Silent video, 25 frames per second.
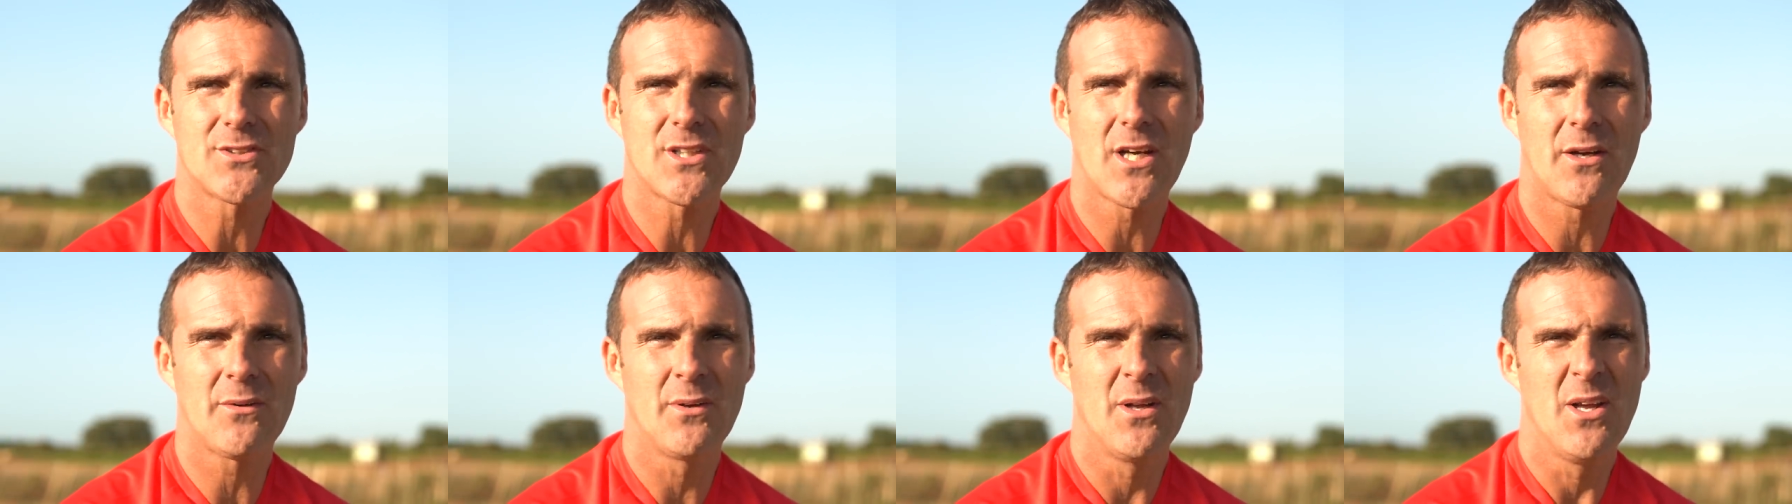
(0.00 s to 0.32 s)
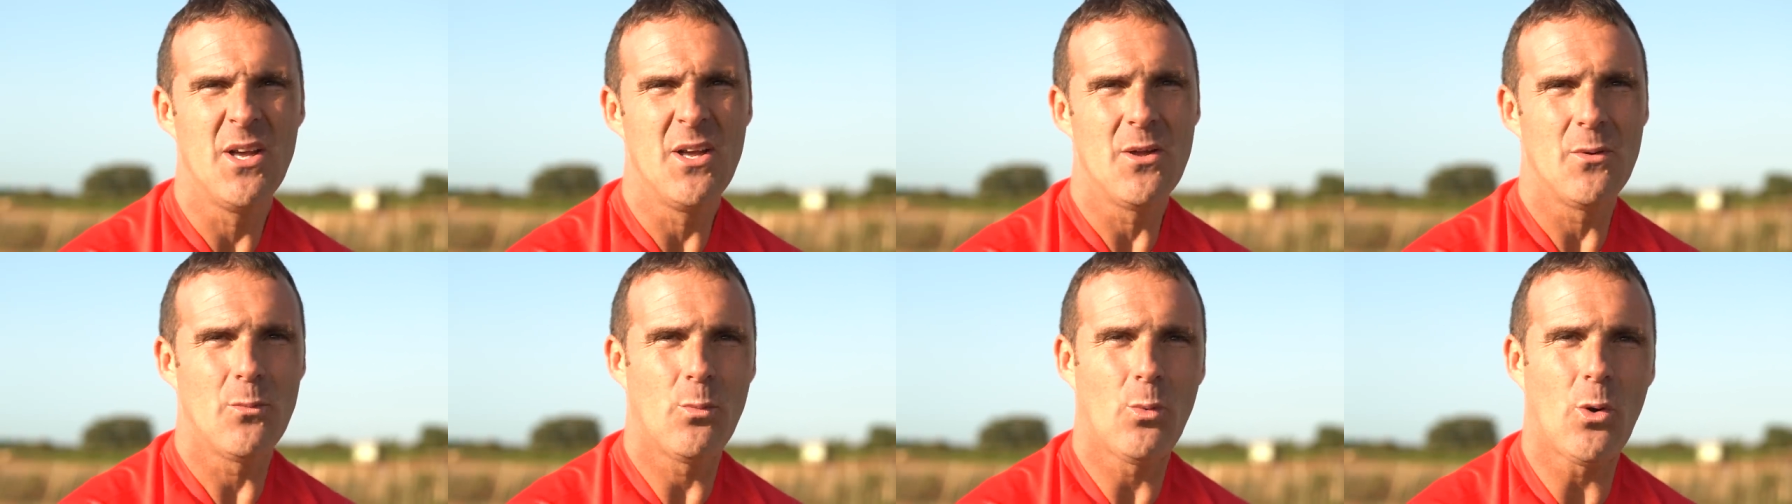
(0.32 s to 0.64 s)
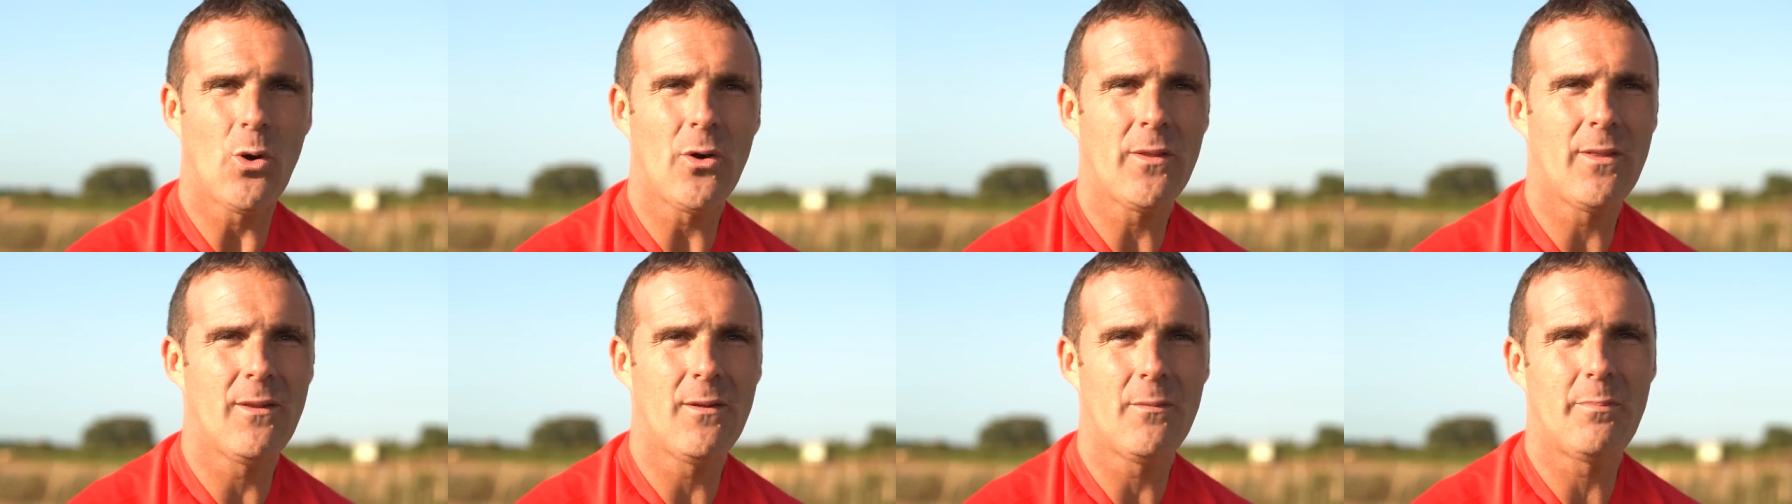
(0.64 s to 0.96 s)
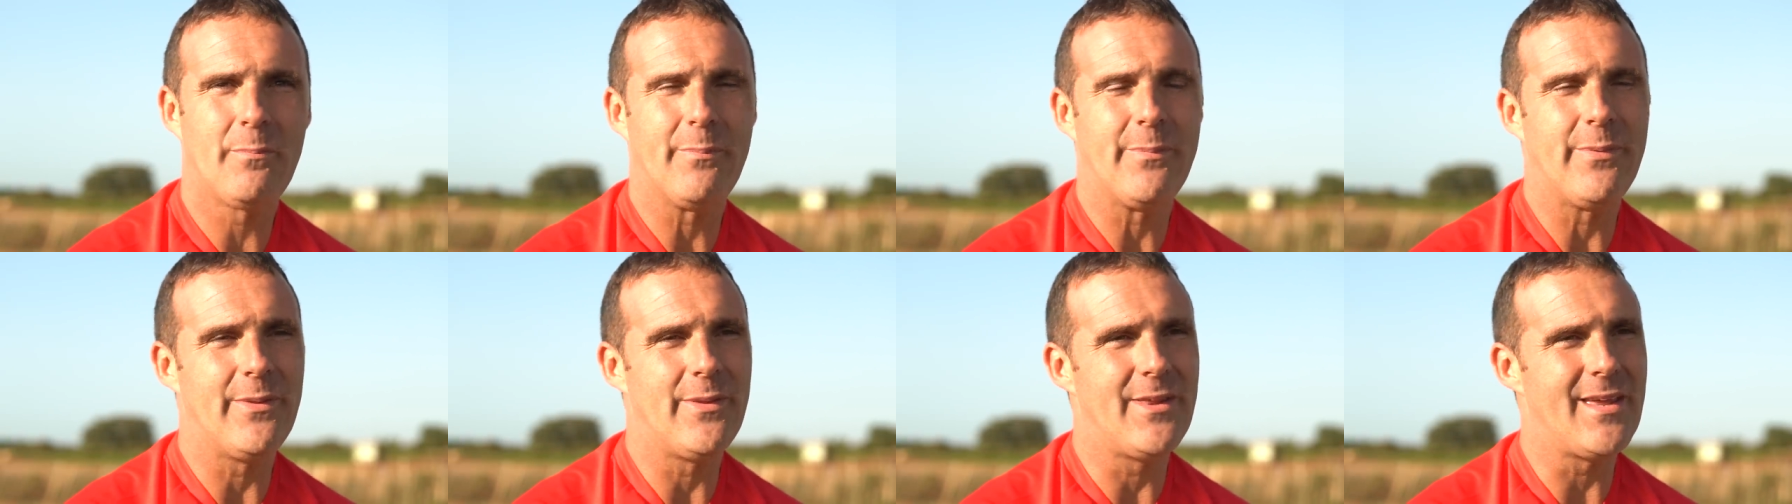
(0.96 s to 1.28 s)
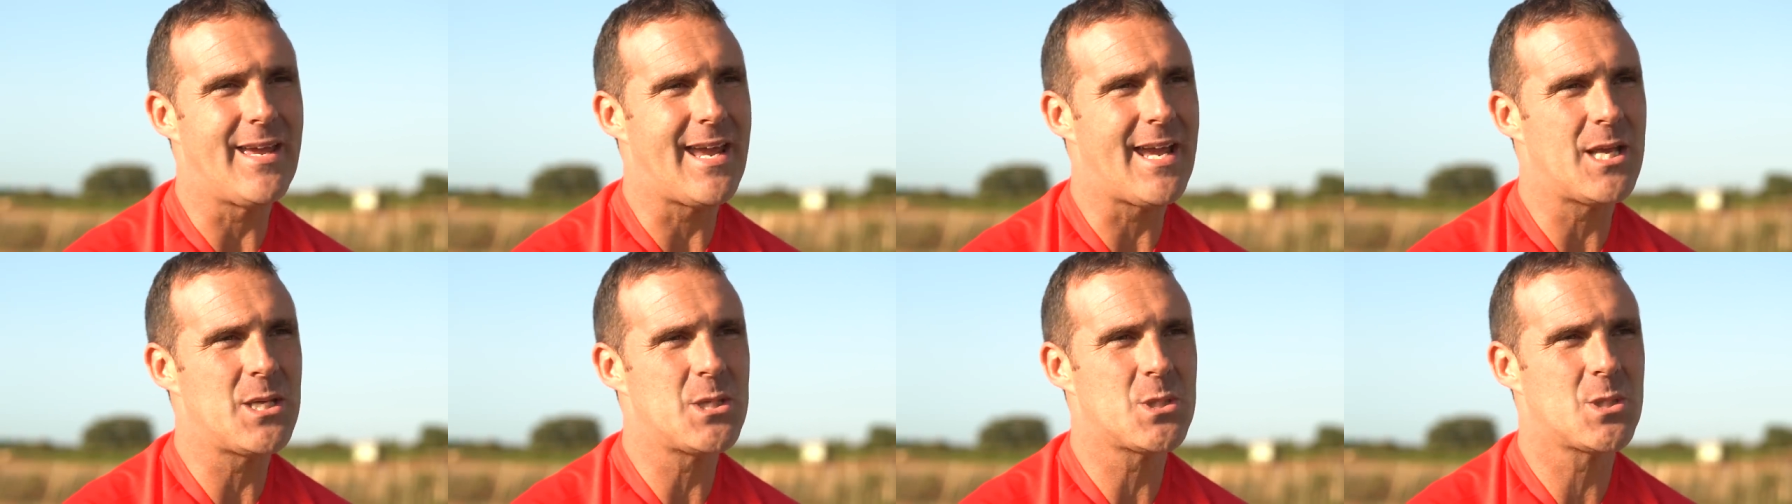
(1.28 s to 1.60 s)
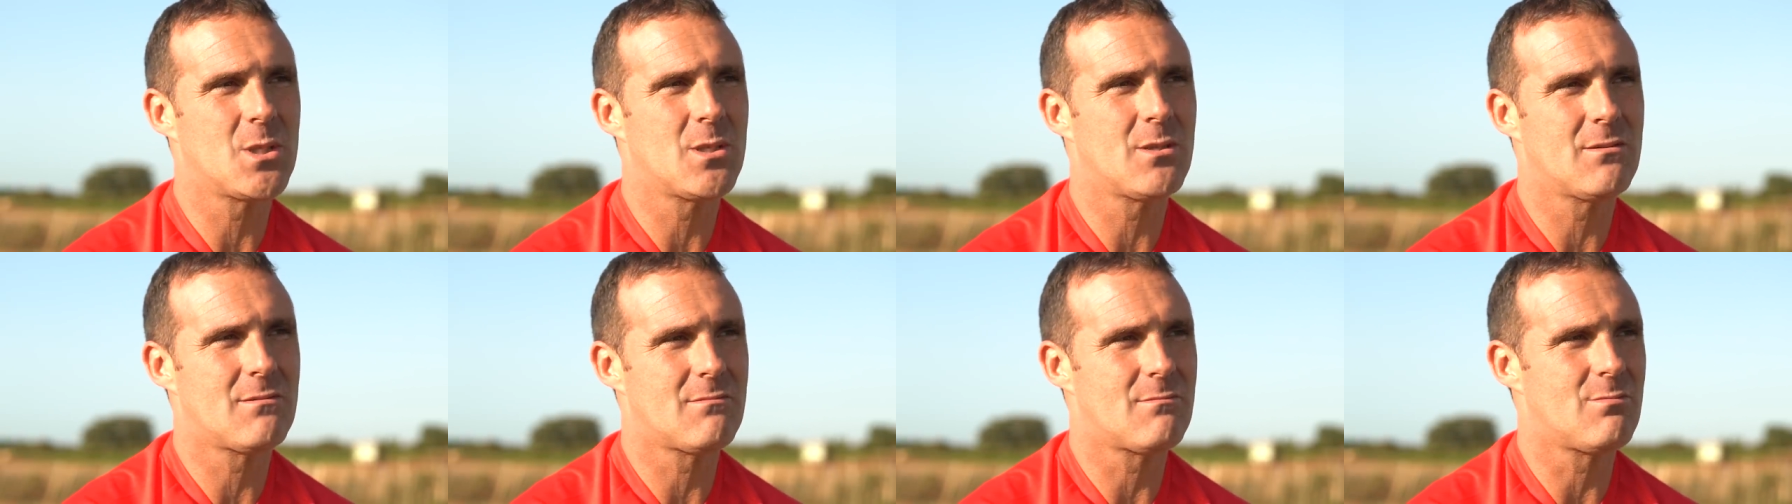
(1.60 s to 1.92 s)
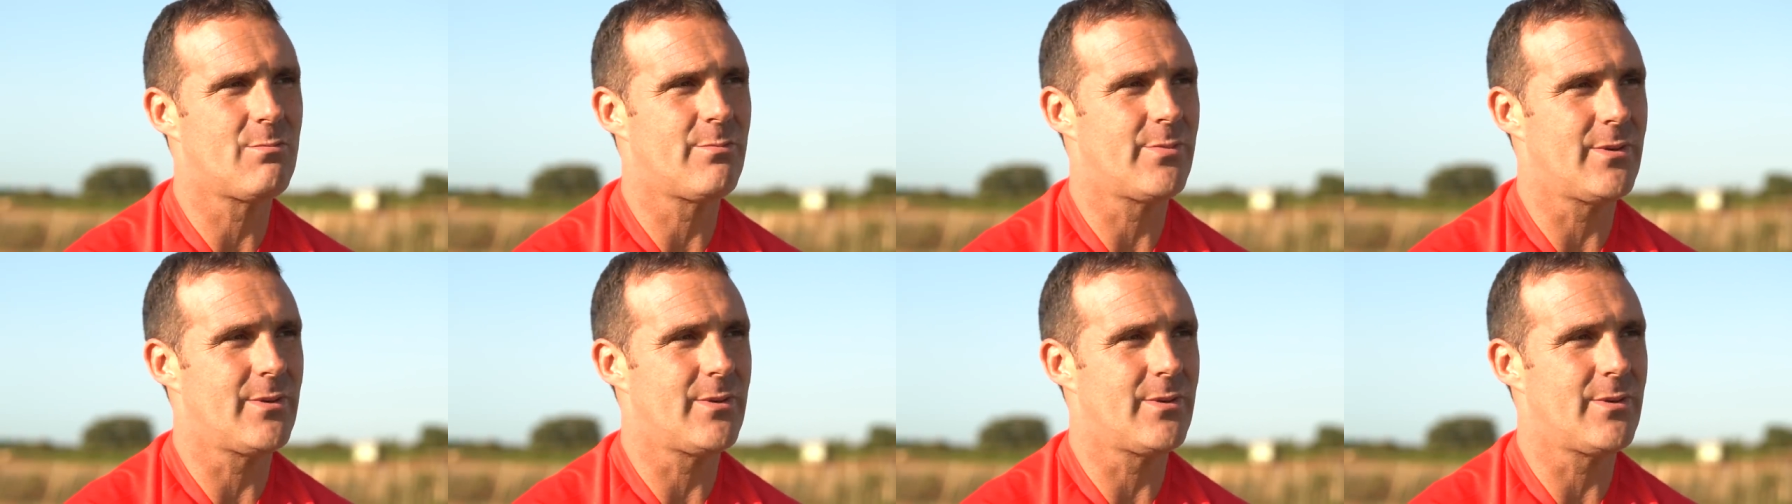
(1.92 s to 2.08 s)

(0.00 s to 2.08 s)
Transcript: So one, the, the engine,